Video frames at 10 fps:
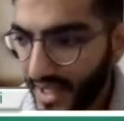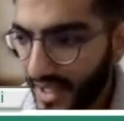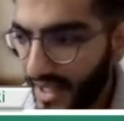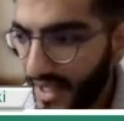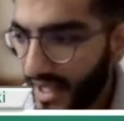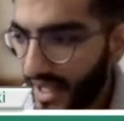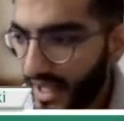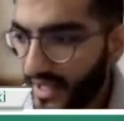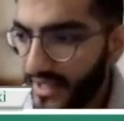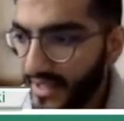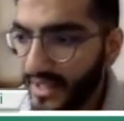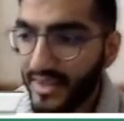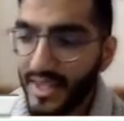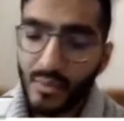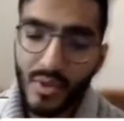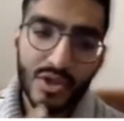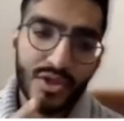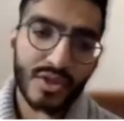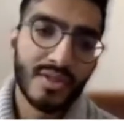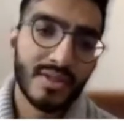Then we
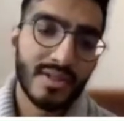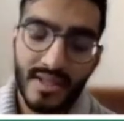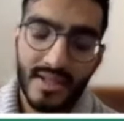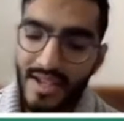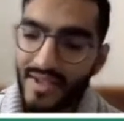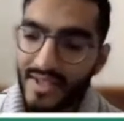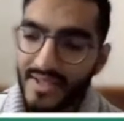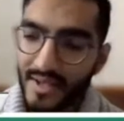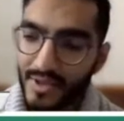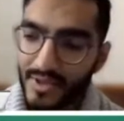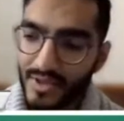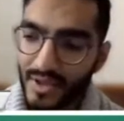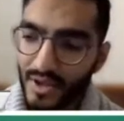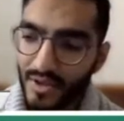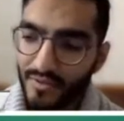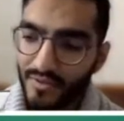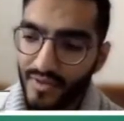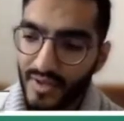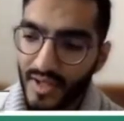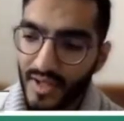also gave examples of,
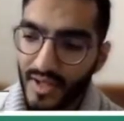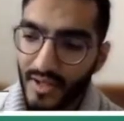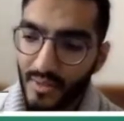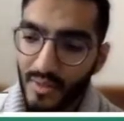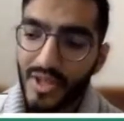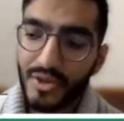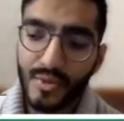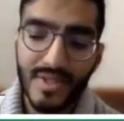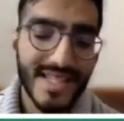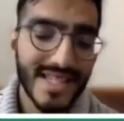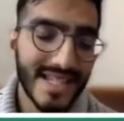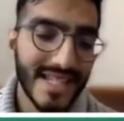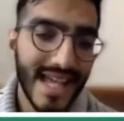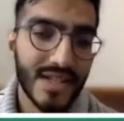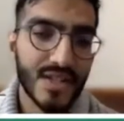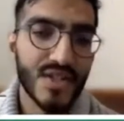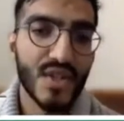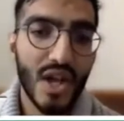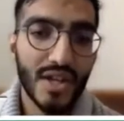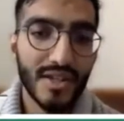we went through Seen and
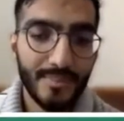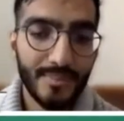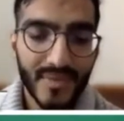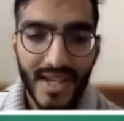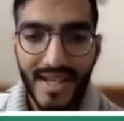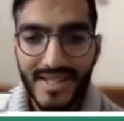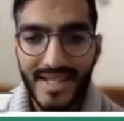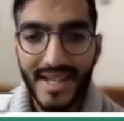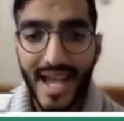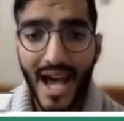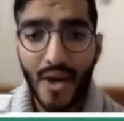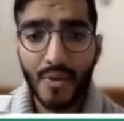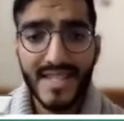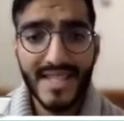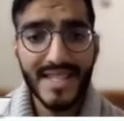Sod and said how